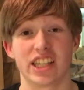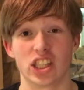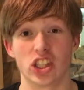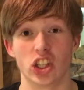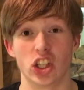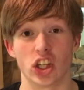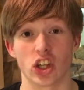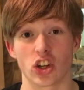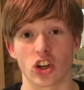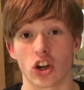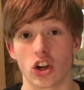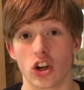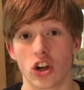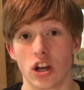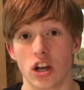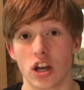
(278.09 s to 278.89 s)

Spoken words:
a year.